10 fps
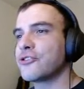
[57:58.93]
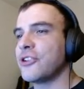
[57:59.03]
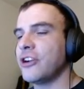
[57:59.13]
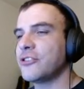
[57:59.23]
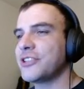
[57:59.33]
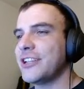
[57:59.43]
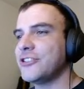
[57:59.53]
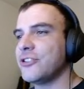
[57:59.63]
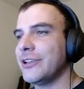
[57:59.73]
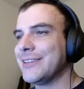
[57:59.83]

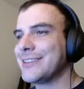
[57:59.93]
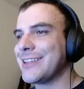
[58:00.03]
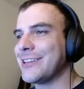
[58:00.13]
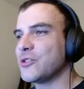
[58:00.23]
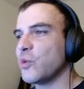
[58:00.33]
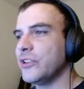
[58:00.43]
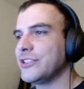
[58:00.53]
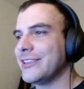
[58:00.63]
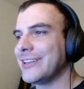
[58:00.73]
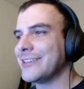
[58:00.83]
understands your illness and is
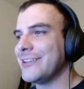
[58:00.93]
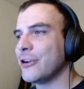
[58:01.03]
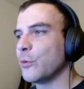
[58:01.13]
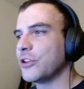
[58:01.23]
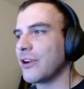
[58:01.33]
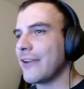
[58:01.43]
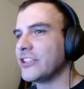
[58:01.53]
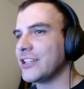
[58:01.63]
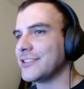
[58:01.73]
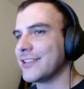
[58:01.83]
willing to lend an ear when you're
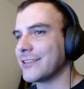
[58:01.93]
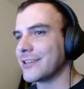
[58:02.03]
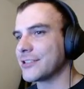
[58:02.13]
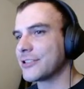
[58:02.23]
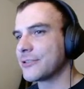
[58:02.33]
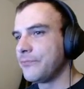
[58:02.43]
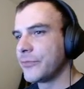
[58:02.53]
having nights like this.